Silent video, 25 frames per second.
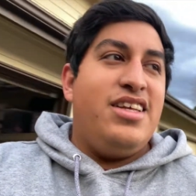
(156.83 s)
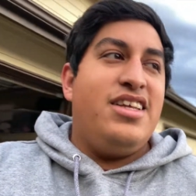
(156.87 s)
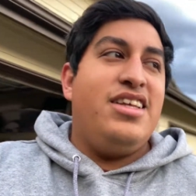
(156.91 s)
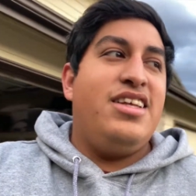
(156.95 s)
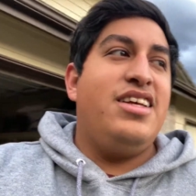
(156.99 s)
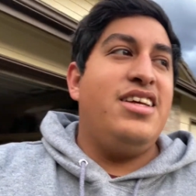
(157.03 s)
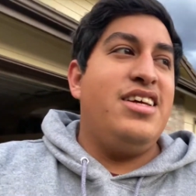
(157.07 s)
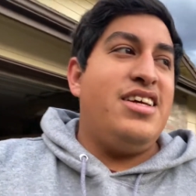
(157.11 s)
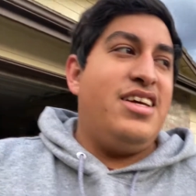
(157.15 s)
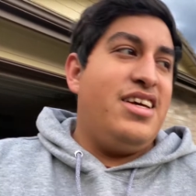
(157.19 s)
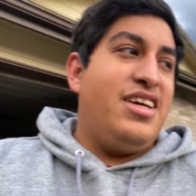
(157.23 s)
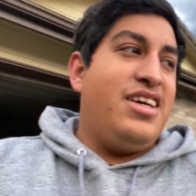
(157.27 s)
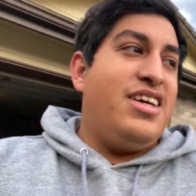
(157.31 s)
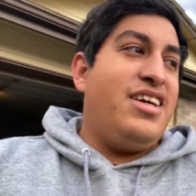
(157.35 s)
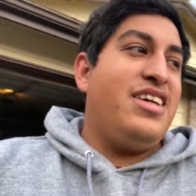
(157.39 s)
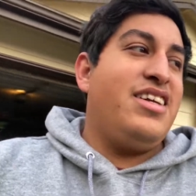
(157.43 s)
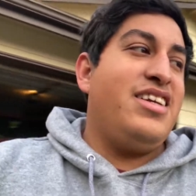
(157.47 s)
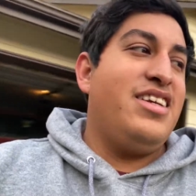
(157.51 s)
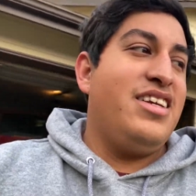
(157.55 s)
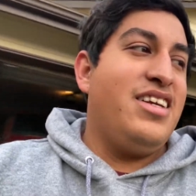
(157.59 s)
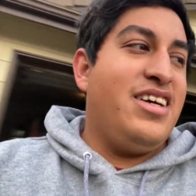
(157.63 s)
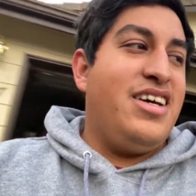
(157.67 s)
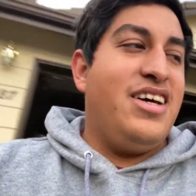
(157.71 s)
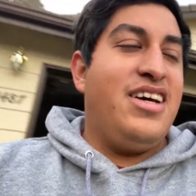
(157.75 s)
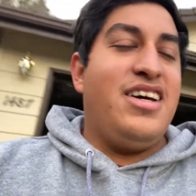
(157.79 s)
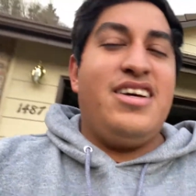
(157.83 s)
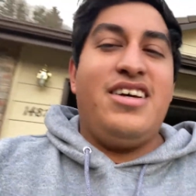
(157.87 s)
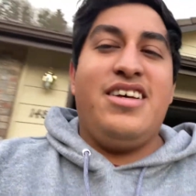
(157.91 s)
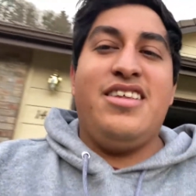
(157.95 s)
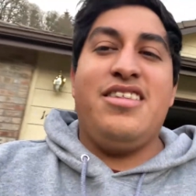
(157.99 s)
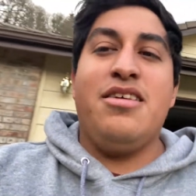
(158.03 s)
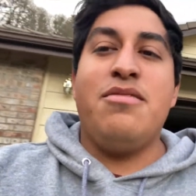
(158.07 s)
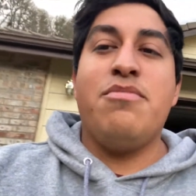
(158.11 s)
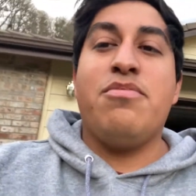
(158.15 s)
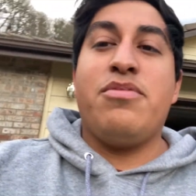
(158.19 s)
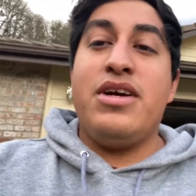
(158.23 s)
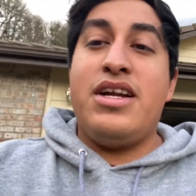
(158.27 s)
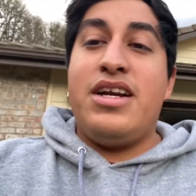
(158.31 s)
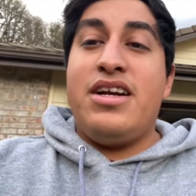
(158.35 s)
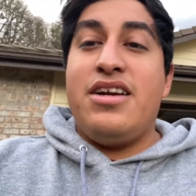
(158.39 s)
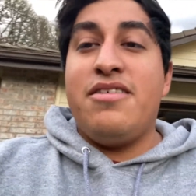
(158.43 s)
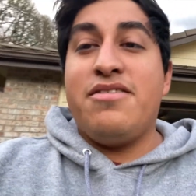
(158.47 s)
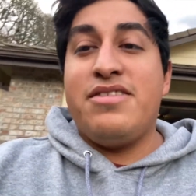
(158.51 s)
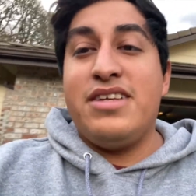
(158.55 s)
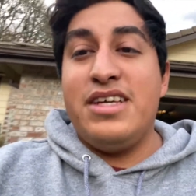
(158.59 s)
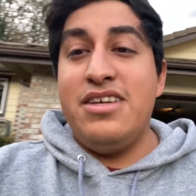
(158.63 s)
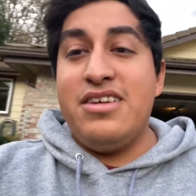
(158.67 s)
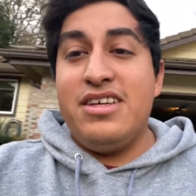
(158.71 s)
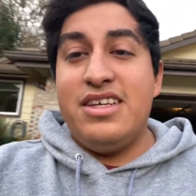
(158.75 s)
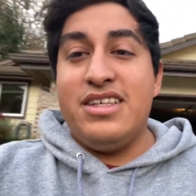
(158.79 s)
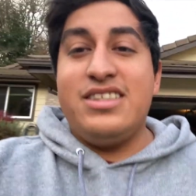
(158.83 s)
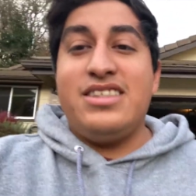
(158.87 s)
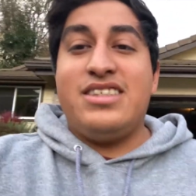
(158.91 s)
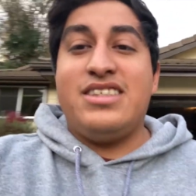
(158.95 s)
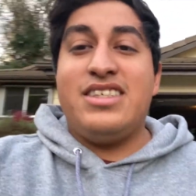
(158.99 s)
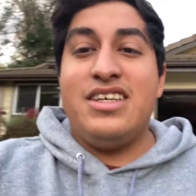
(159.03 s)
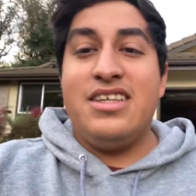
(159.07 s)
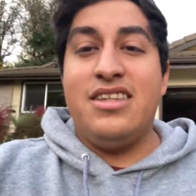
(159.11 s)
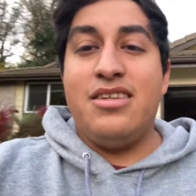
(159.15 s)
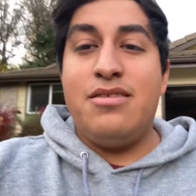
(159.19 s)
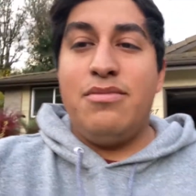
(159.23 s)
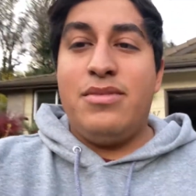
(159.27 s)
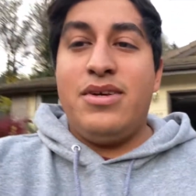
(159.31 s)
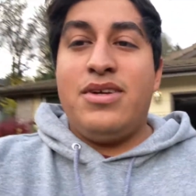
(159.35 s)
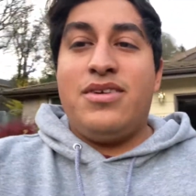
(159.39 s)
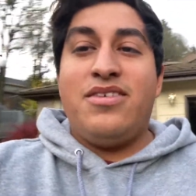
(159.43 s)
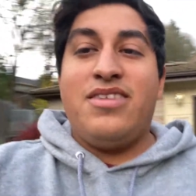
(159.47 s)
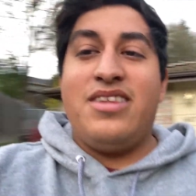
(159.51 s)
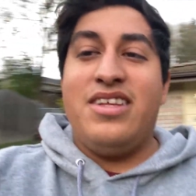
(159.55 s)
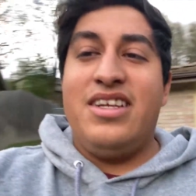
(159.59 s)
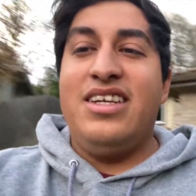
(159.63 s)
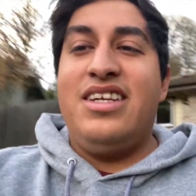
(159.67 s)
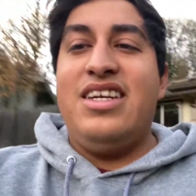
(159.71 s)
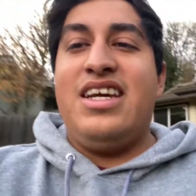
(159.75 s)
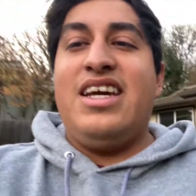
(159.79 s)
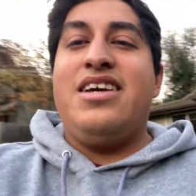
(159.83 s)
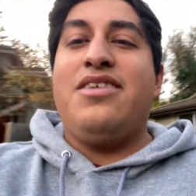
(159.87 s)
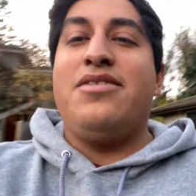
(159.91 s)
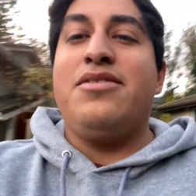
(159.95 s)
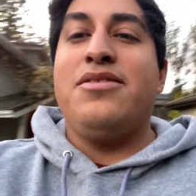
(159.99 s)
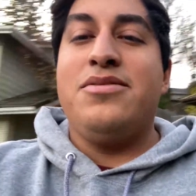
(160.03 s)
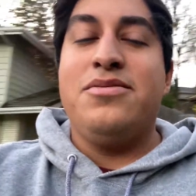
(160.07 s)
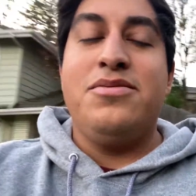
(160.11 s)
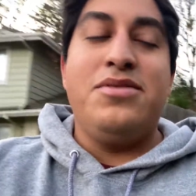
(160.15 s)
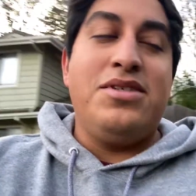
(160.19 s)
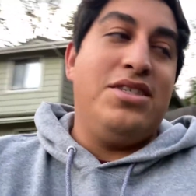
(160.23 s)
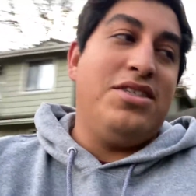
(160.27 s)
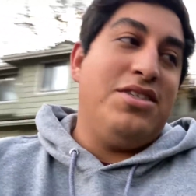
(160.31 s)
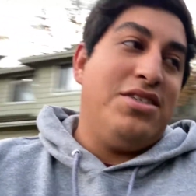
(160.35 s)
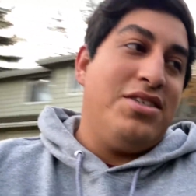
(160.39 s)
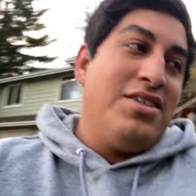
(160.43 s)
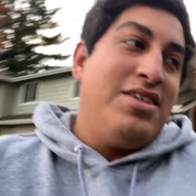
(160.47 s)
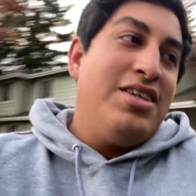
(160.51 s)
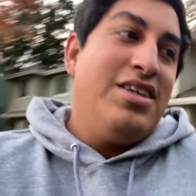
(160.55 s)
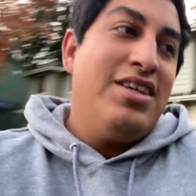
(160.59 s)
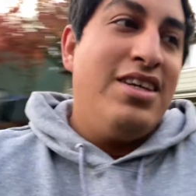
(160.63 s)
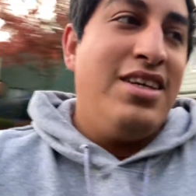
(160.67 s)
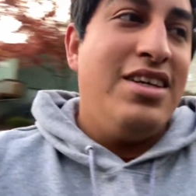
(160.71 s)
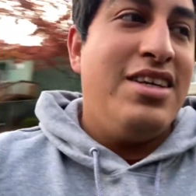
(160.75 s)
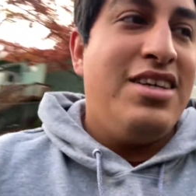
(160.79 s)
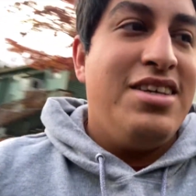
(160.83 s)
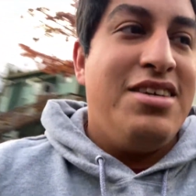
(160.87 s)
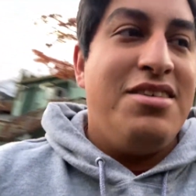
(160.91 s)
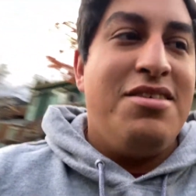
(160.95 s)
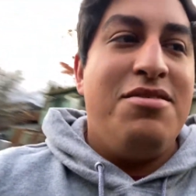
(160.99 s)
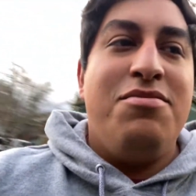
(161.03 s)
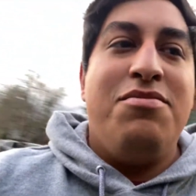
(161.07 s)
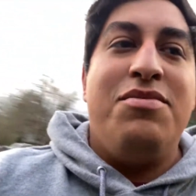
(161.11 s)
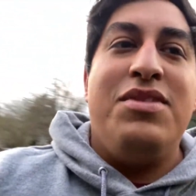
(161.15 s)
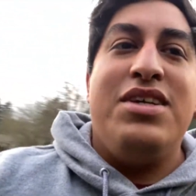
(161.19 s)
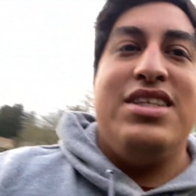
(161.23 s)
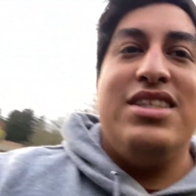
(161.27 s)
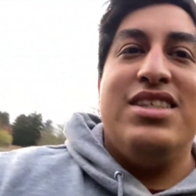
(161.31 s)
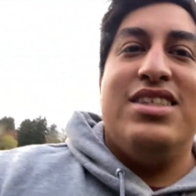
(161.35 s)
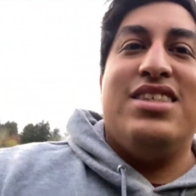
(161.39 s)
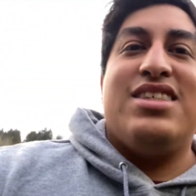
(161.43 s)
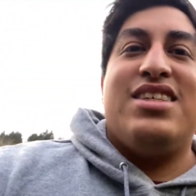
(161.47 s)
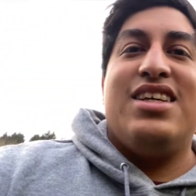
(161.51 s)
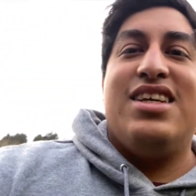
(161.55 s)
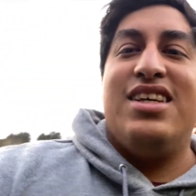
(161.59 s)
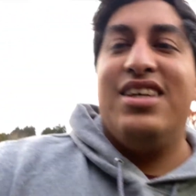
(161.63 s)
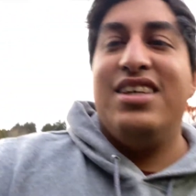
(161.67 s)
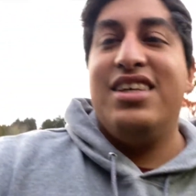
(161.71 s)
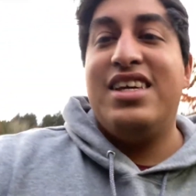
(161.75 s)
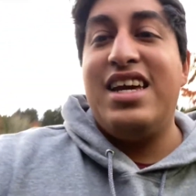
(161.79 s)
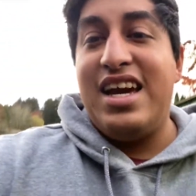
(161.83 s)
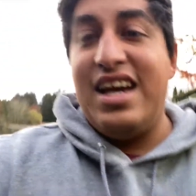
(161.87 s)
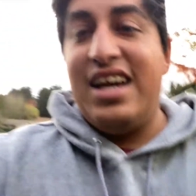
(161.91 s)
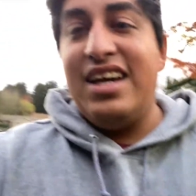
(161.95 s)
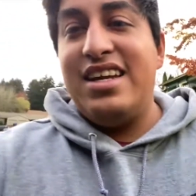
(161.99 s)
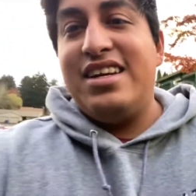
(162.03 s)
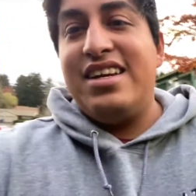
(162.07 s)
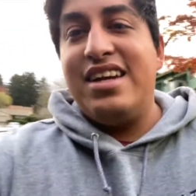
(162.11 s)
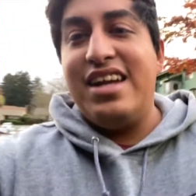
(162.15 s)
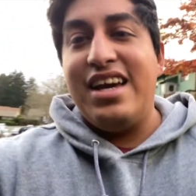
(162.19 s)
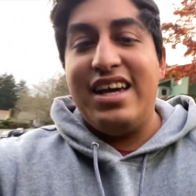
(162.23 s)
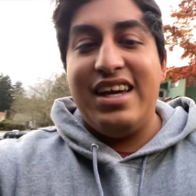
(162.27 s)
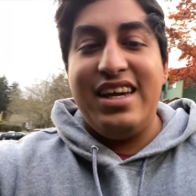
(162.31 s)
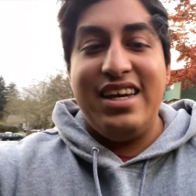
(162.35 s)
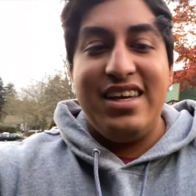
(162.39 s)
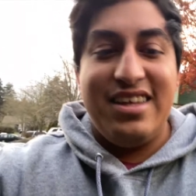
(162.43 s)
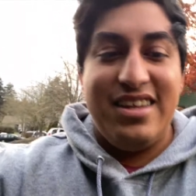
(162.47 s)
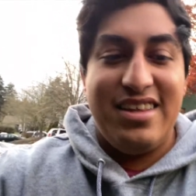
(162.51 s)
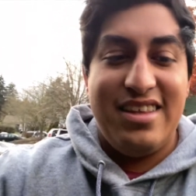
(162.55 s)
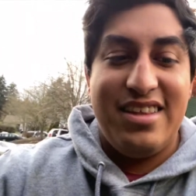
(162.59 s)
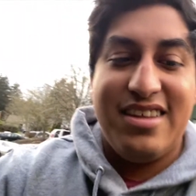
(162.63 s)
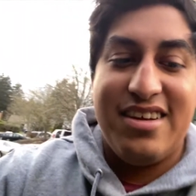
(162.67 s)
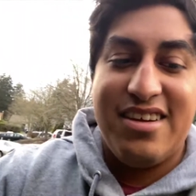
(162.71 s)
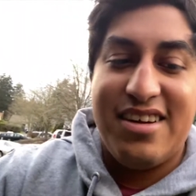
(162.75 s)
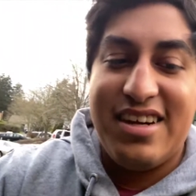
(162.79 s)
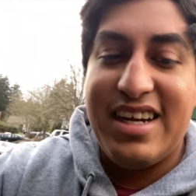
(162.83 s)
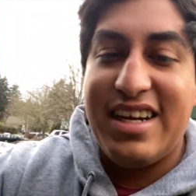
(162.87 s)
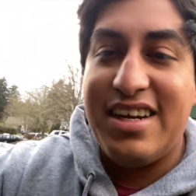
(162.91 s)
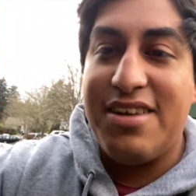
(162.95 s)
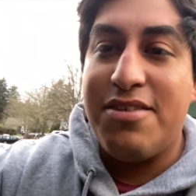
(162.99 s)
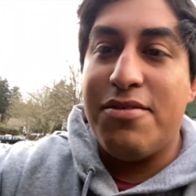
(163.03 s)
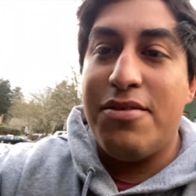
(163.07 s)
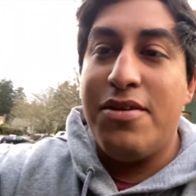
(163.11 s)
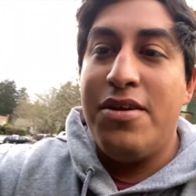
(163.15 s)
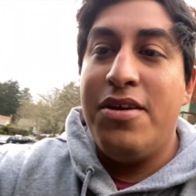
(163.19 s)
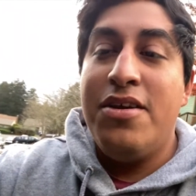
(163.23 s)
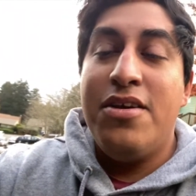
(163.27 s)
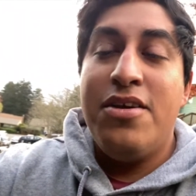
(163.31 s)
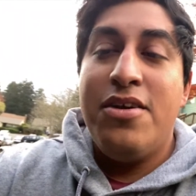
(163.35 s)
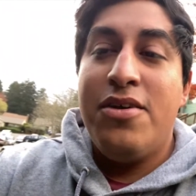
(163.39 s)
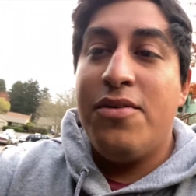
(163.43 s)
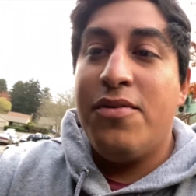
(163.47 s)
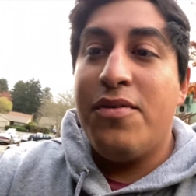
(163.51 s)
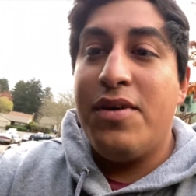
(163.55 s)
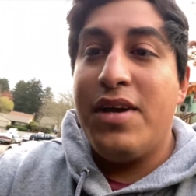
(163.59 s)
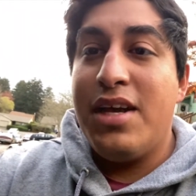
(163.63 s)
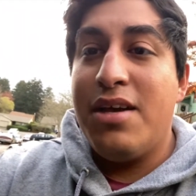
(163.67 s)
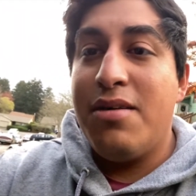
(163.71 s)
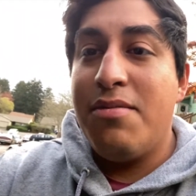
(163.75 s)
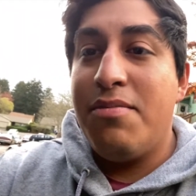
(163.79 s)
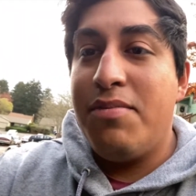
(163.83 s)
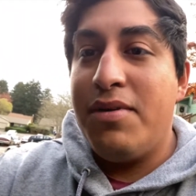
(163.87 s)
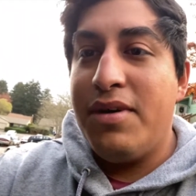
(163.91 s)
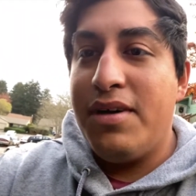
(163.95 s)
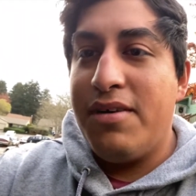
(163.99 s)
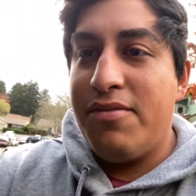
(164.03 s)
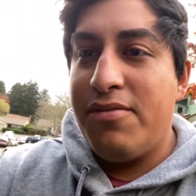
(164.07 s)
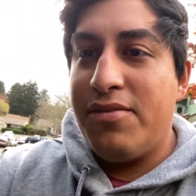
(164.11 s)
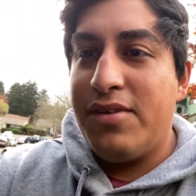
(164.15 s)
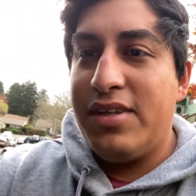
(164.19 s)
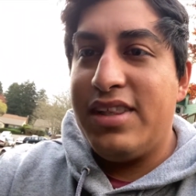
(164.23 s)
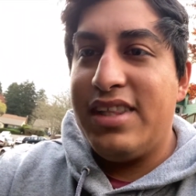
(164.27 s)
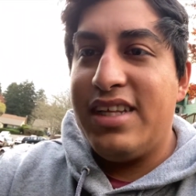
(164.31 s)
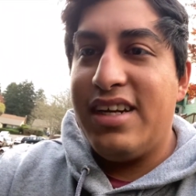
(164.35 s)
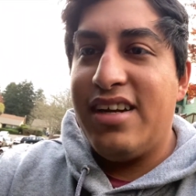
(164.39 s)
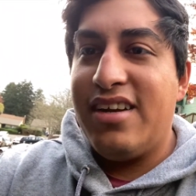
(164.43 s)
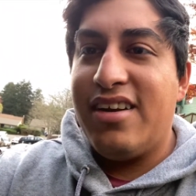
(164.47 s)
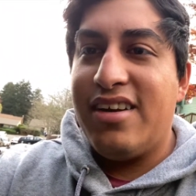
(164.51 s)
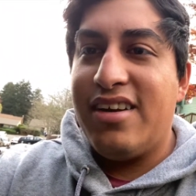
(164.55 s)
And they're bright enough that you can see in the middle of the day, which means, yeah, at night they're kind of way above what they're